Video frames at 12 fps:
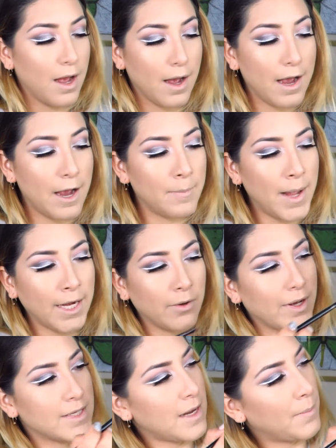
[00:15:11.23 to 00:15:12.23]

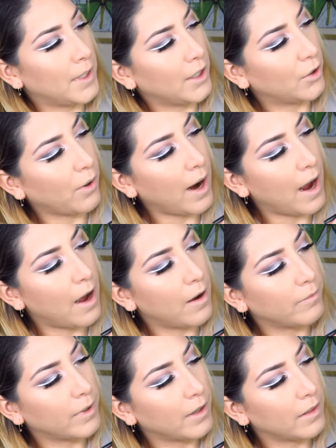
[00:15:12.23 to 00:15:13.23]
Anyways, I'm gonna
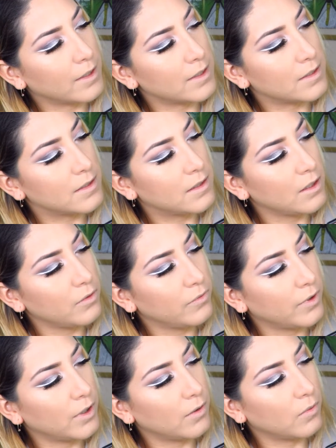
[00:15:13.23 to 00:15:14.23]
grab the
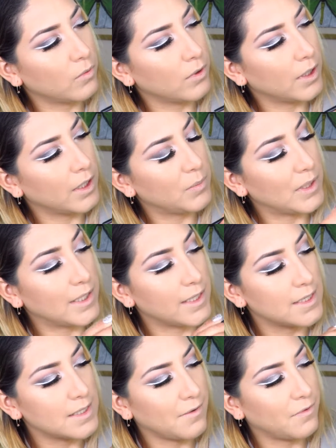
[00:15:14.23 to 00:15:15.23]
silver one
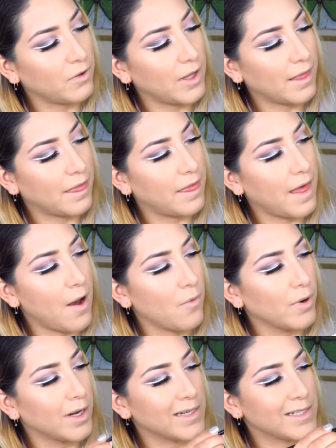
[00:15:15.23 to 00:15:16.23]
because I feel like that
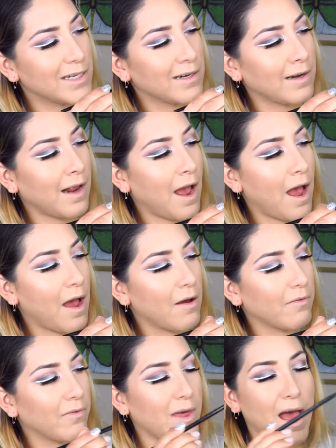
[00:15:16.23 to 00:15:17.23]
one didn't
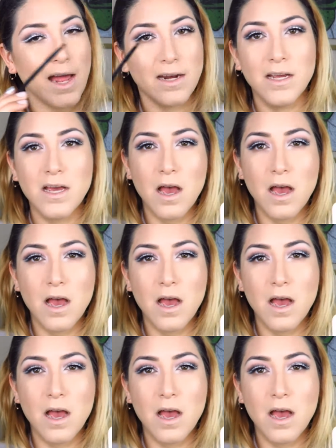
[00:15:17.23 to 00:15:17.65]
have that